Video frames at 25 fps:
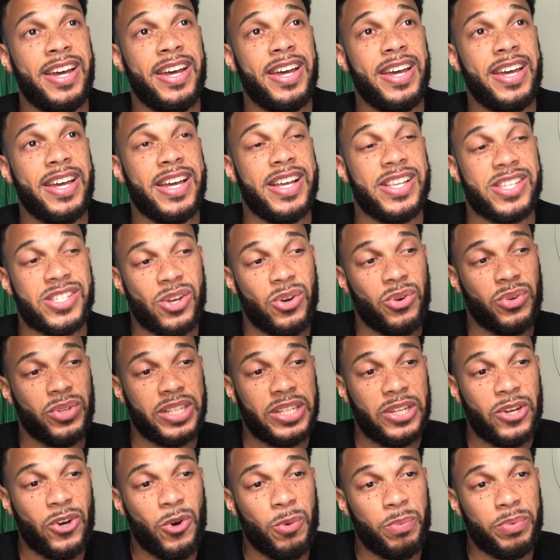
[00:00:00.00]
it's
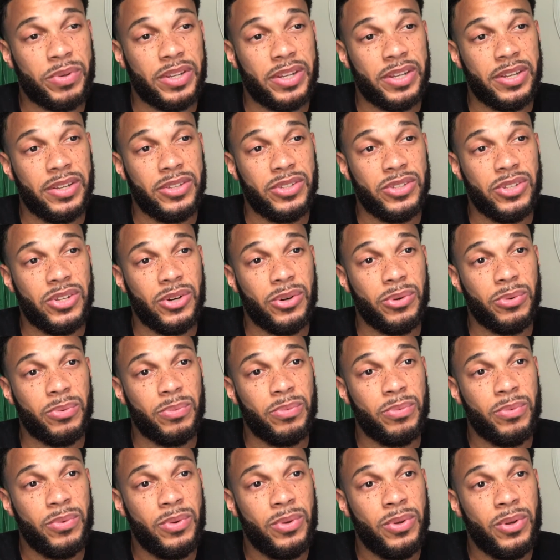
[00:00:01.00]
only open, you know,
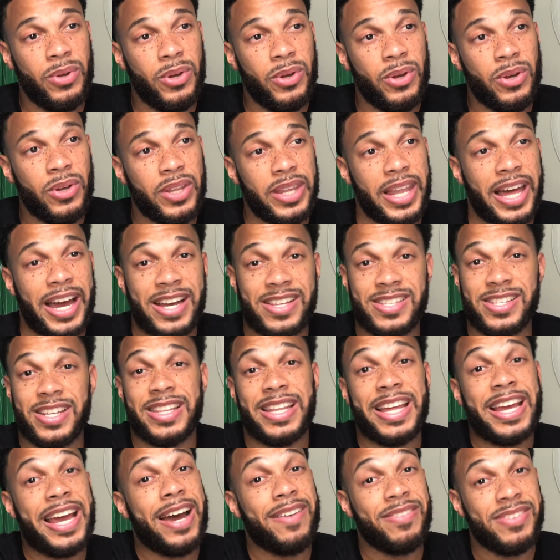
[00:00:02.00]
like I said,
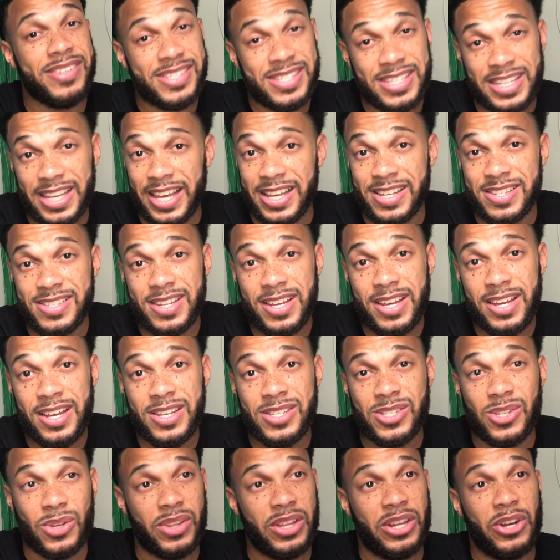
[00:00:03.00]
they have the siesta,
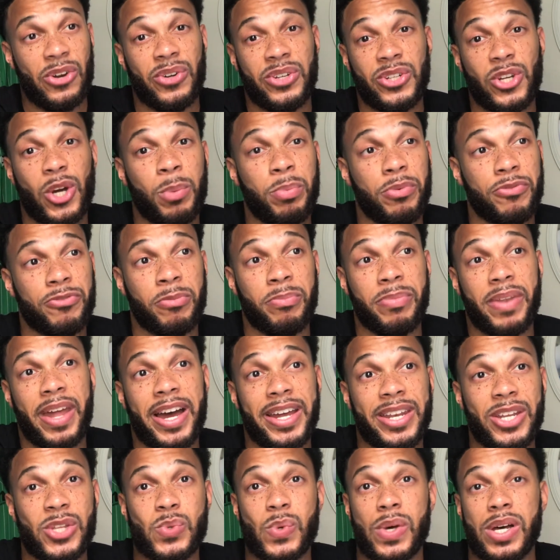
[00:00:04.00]
so they only open from
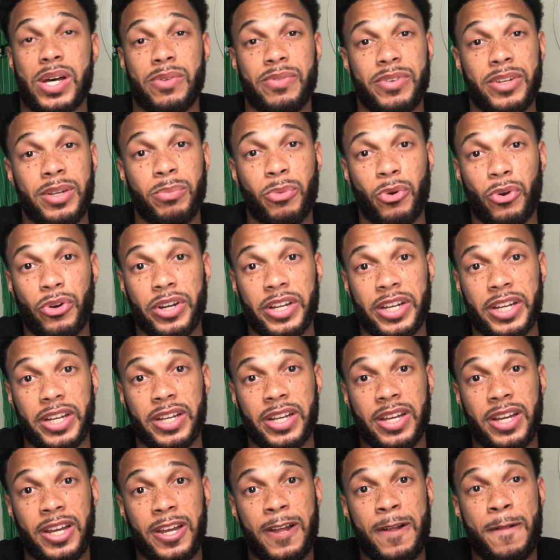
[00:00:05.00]
9 to 12 in the morning,
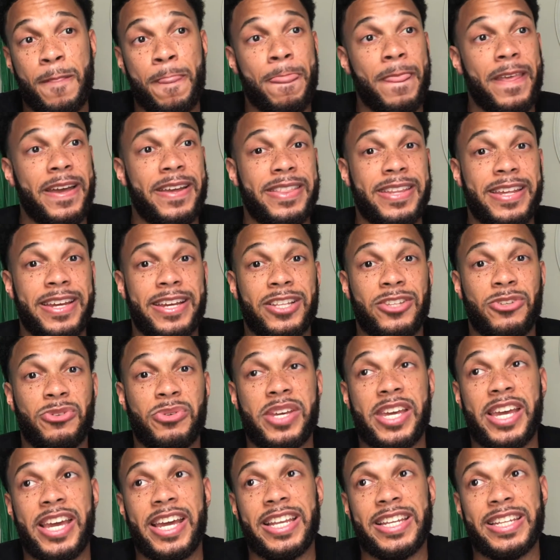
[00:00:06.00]
and then you
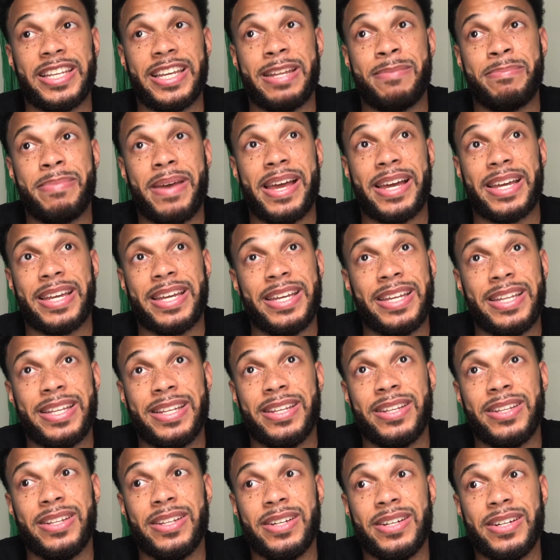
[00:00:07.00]
can't get back
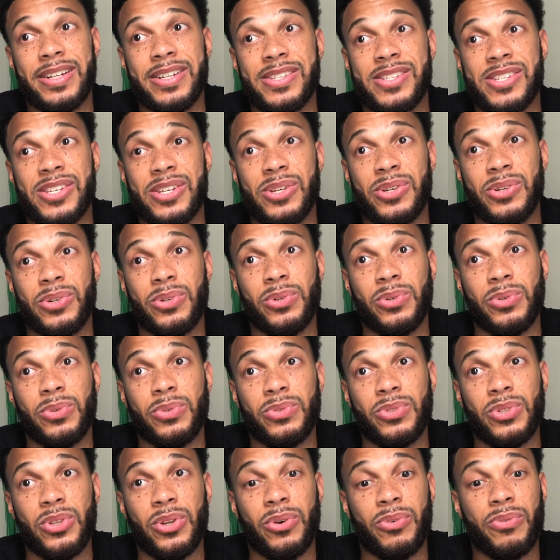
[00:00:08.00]
in until,
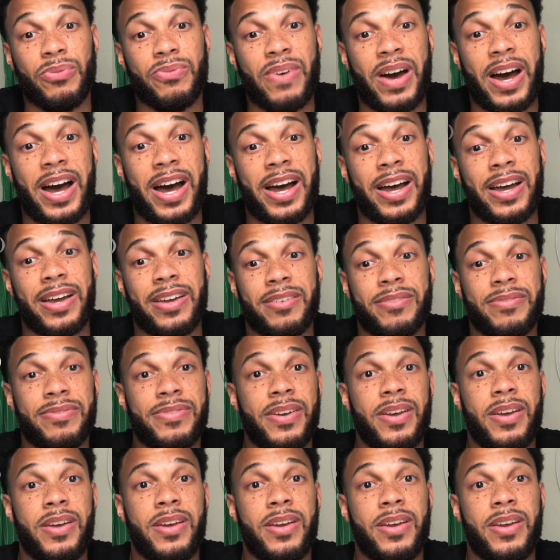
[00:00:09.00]
you know, 5